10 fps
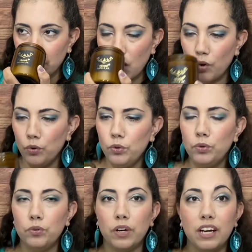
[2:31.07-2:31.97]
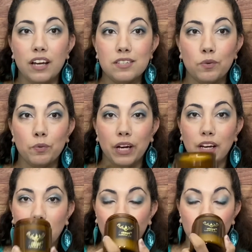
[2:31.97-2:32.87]
Ooh, and it has a wick,
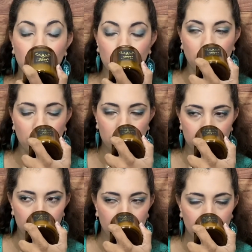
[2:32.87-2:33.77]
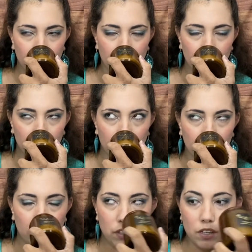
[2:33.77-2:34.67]
a wooden wick.
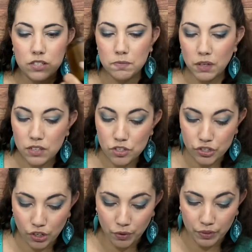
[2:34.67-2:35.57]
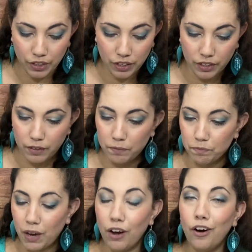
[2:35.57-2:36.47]
This smells so good.
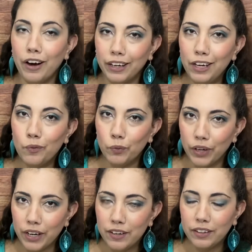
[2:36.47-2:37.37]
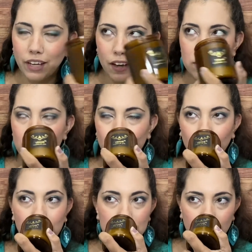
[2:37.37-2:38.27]
Mahogany wood, yes, of
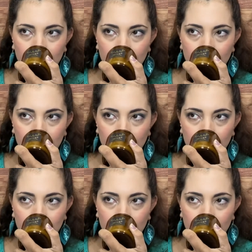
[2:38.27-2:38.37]
course.